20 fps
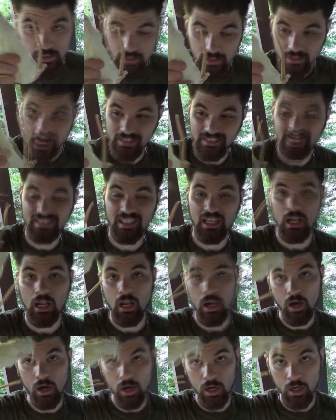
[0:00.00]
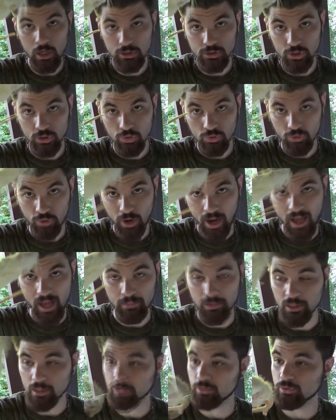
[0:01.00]
This is a large
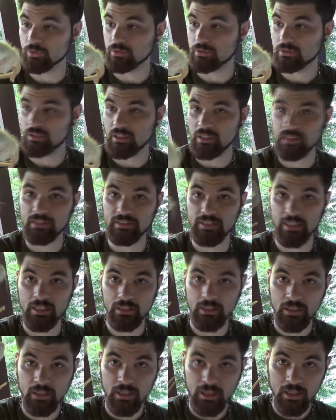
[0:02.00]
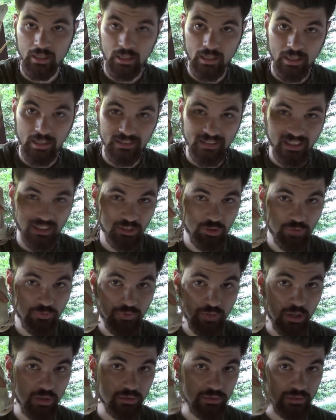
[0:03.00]
rat, people. See this thing? It's like a little
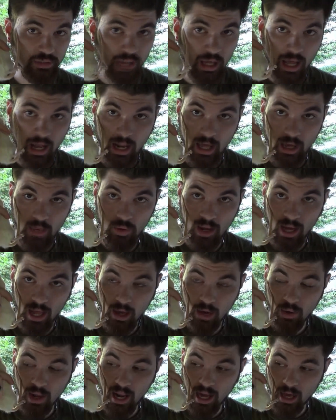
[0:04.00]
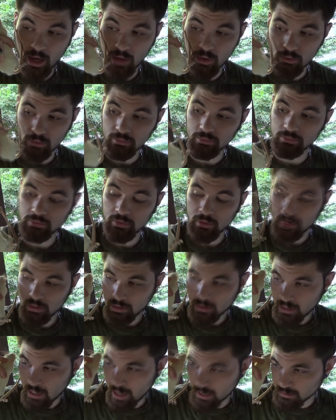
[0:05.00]
phone. Hello, hello, hello.
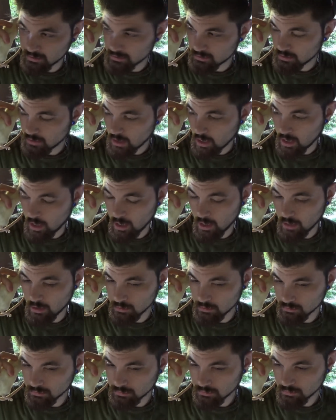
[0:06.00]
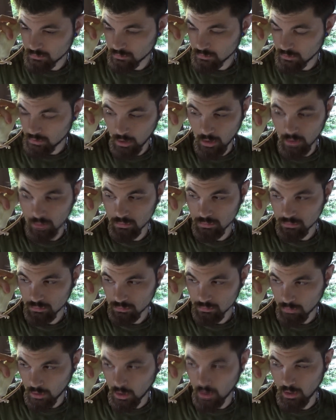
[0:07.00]
Yes. Uh-huh. No.
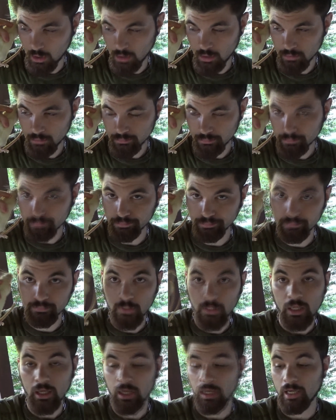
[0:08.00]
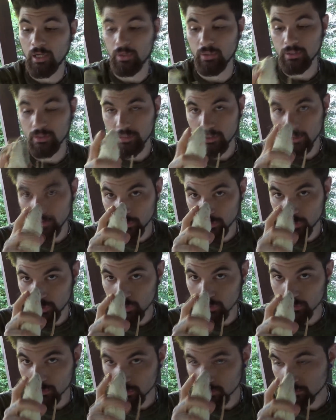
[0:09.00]
Uh-huh. Anyway, he's
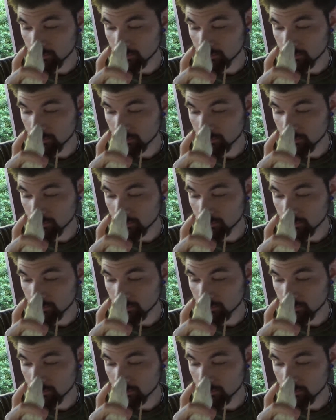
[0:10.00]
cute.